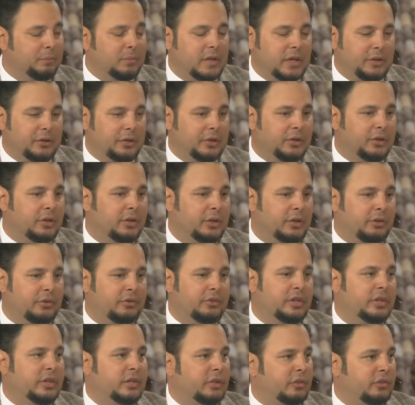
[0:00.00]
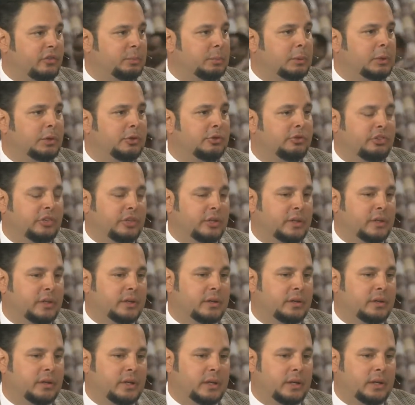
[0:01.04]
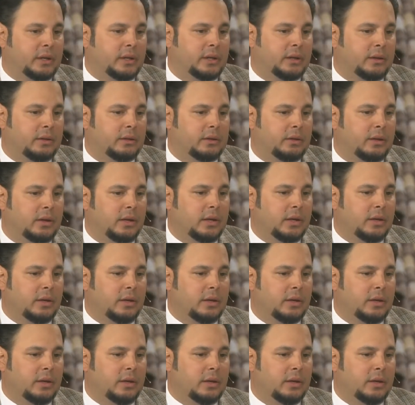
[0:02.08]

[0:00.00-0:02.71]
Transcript: I think you're going to see an explosion in